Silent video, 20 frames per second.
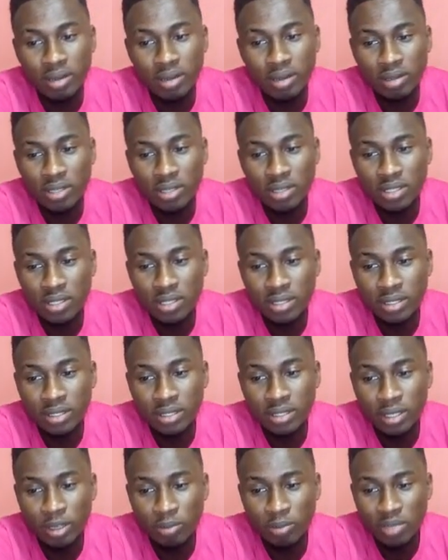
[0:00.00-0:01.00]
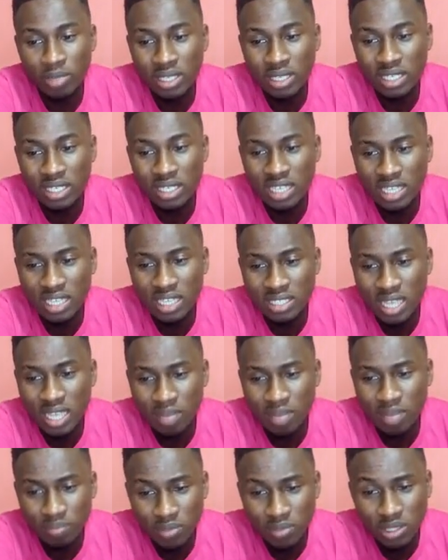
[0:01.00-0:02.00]
Now this is
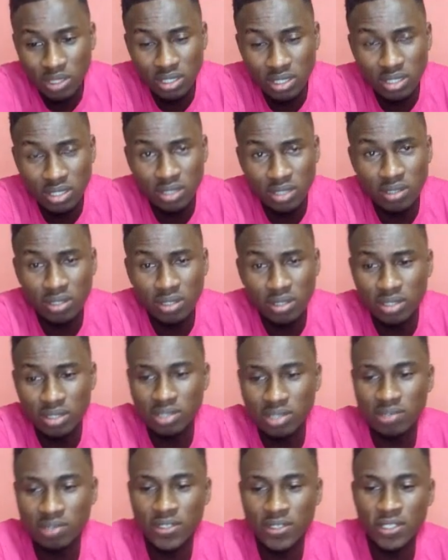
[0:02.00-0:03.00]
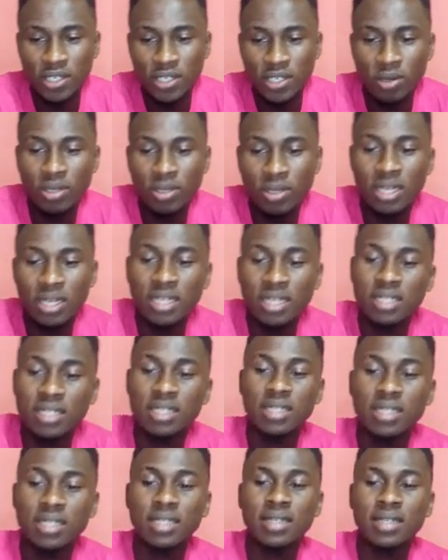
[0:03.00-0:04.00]
Kazam, is a screen recorder,
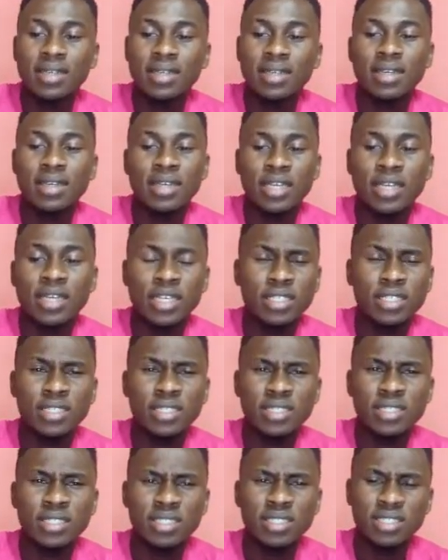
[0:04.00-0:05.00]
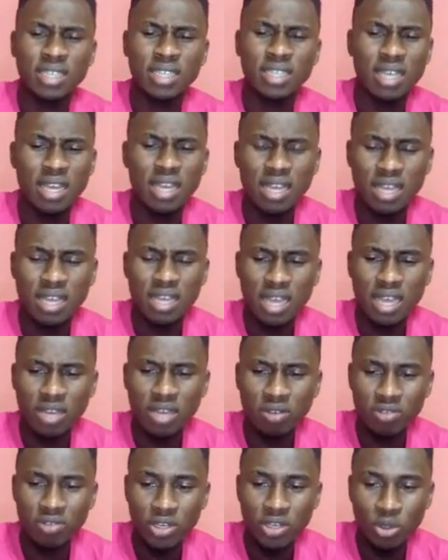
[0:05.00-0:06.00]
and I
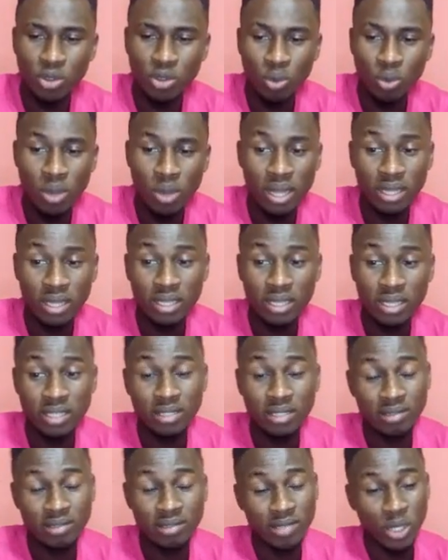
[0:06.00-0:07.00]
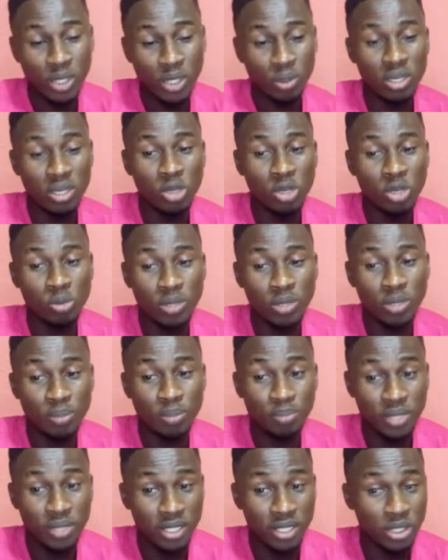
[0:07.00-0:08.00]
don't really know why a screen recorder will be
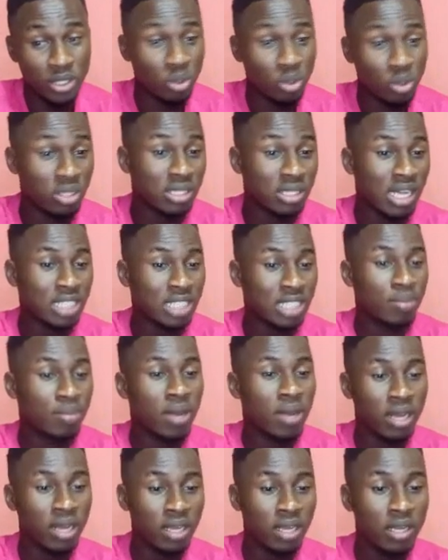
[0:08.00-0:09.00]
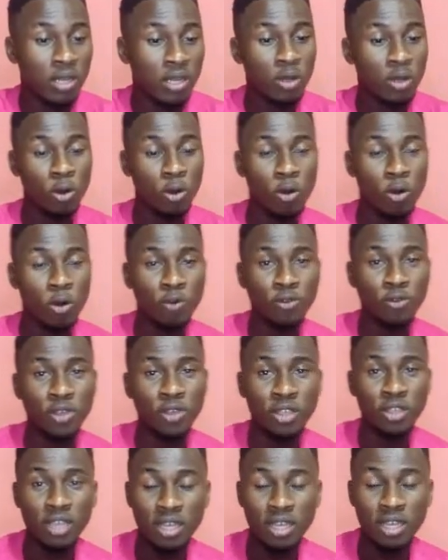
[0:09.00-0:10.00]
pinned to the taskbar of
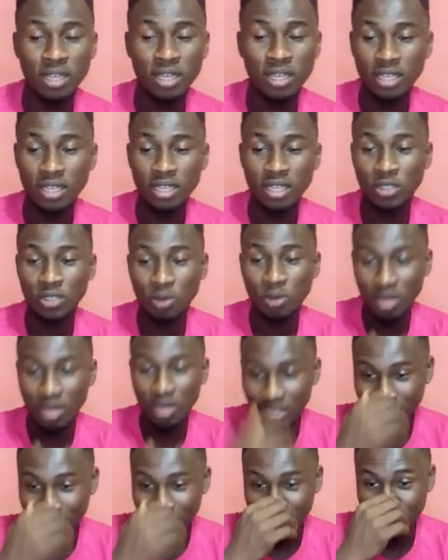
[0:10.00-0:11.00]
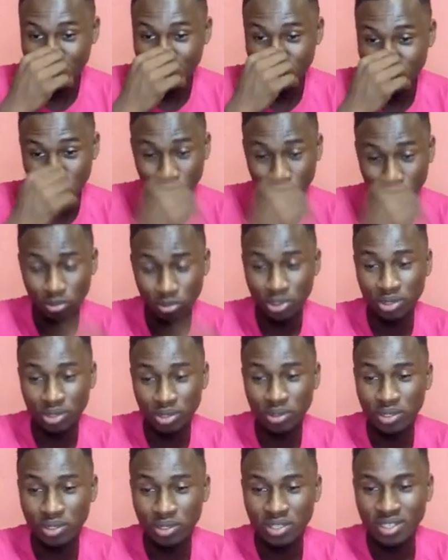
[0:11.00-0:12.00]
a ethical hacking
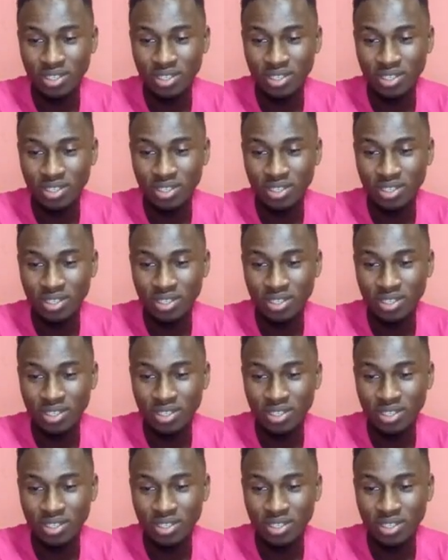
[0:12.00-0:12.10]
distribution.